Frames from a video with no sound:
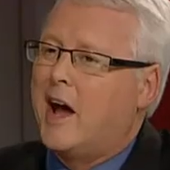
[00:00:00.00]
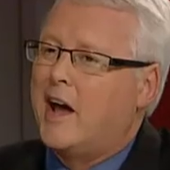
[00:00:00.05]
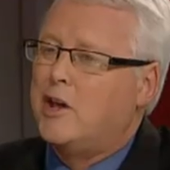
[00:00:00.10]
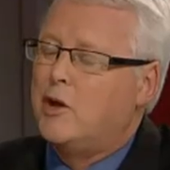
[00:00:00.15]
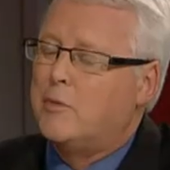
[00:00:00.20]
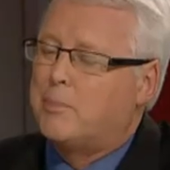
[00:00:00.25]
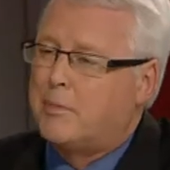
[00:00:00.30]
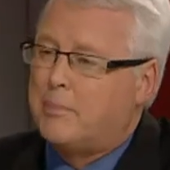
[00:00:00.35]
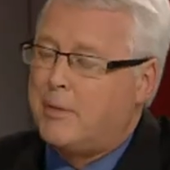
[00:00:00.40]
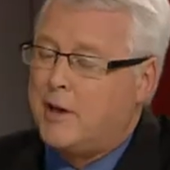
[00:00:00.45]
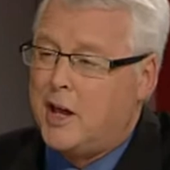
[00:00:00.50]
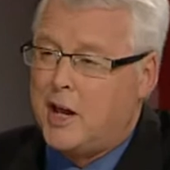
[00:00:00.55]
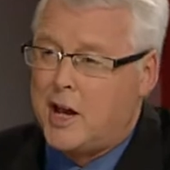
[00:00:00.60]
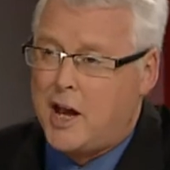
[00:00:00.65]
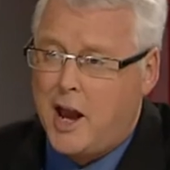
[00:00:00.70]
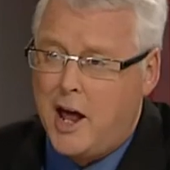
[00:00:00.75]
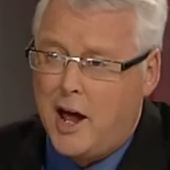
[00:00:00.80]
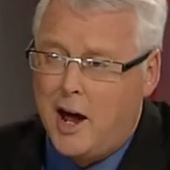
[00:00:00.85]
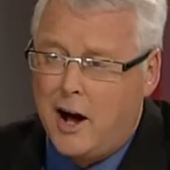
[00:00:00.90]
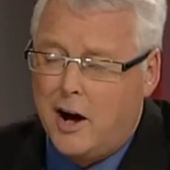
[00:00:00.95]
Are you prepared
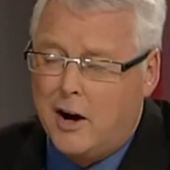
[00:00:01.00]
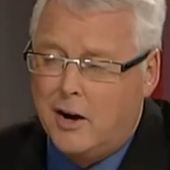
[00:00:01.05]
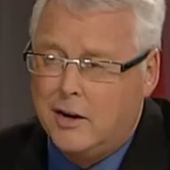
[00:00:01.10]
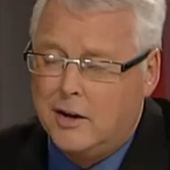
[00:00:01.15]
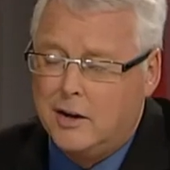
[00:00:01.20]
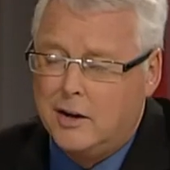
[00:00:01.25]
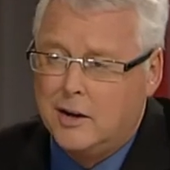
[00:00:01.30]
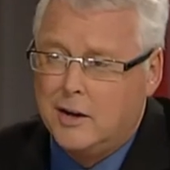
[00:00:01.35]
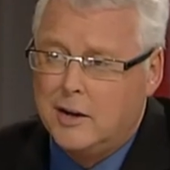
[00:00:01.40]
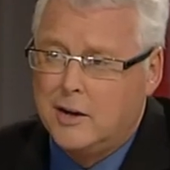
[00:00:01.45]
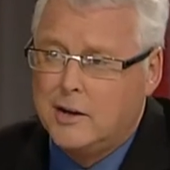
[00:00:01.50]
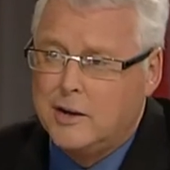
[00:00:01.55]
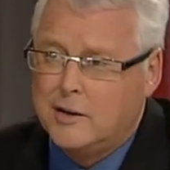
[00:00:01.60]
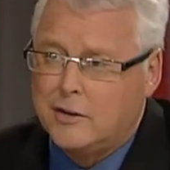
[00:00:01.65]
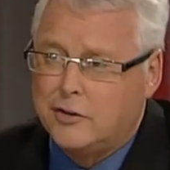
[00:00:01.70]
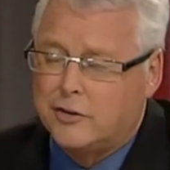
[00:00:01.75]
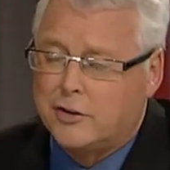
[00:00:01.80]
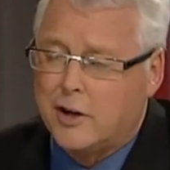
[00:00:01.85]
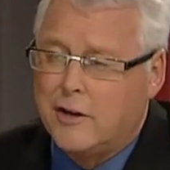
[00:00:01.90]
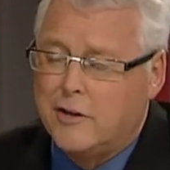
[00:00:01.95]
now
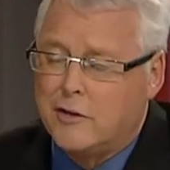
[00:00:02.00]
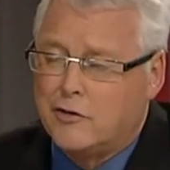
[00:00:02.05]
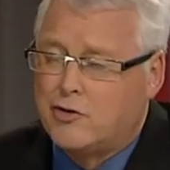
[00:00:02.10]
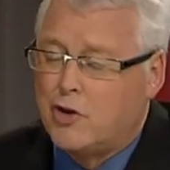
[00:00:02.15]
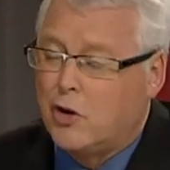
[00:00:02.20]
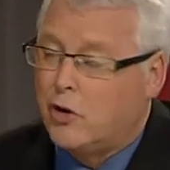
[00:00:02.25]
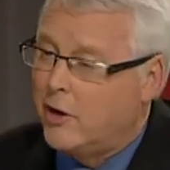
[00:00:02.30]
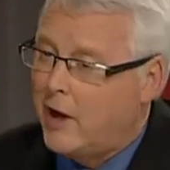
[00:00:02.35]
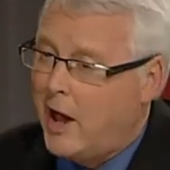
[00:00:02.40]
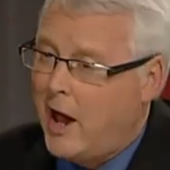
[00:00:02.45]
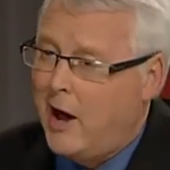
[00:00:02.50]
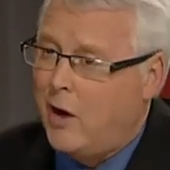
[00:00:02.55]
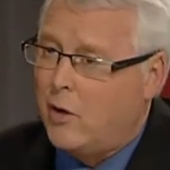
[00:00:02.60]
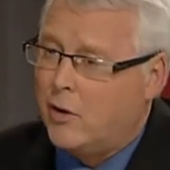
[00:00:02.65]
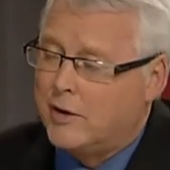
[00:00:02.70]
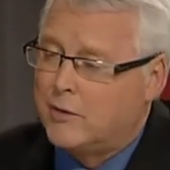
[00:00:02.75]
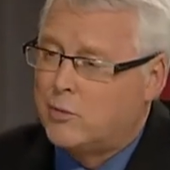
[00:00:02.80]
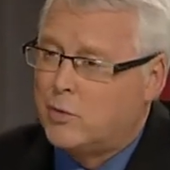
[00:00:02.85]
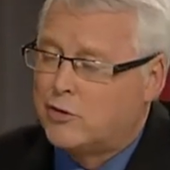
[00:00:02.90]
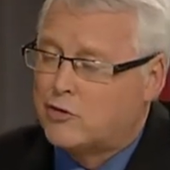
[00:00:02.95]
to say that John
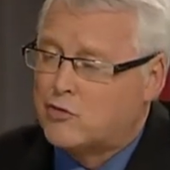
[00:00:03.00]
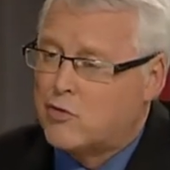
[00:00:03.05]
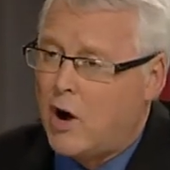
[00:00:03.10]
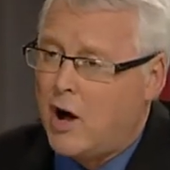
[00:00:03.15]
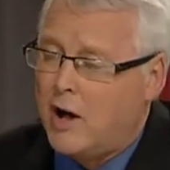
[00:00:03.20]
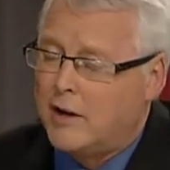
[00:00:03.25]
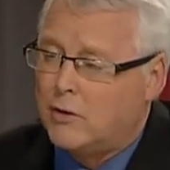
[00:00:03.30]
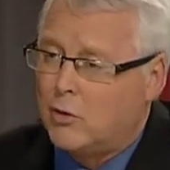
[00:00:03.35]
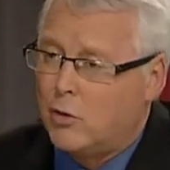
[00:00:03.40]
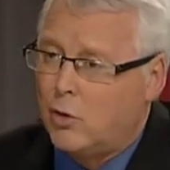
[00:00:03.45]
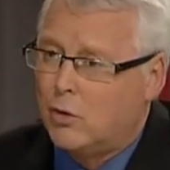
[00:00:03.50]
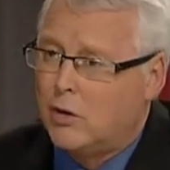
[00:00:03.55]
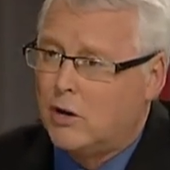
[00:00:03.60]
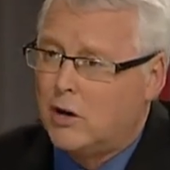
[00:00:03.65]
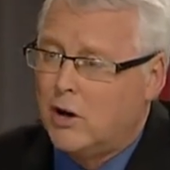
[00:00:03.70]
Howard was right all